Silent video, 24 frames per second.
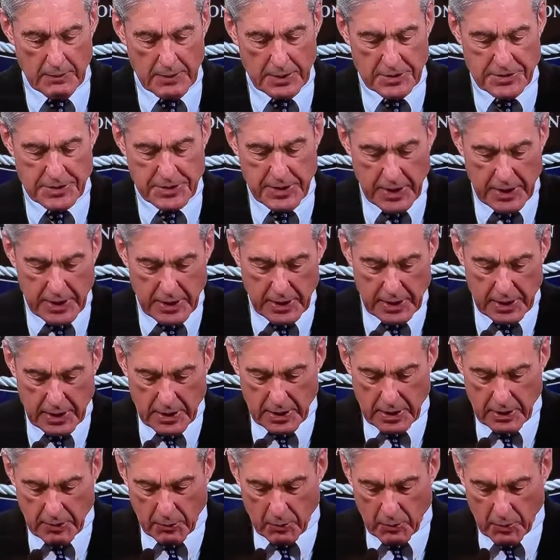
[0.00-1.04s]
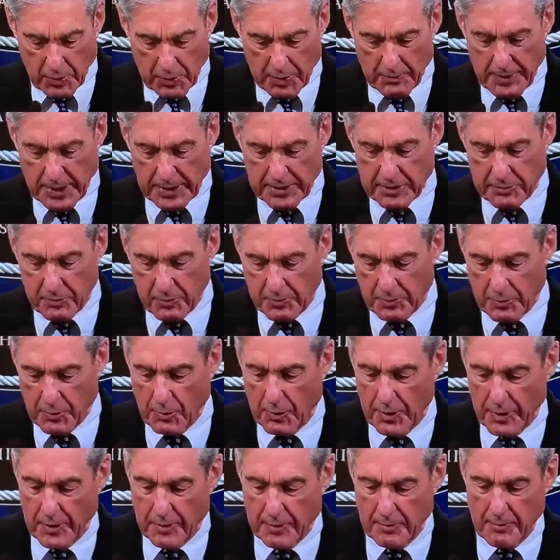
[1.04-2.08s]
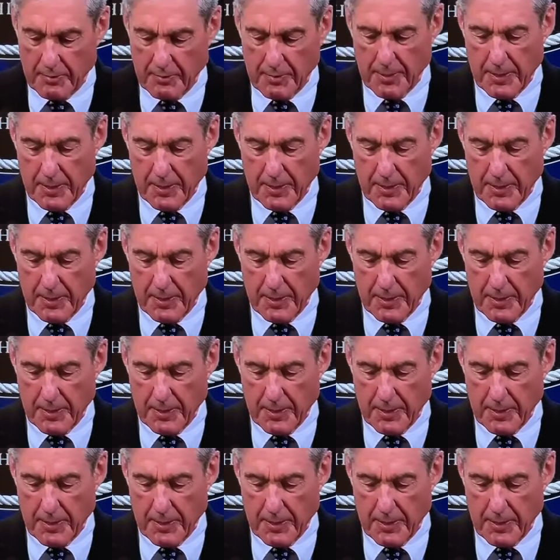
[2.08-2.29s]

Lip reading: Let me say a word about the report.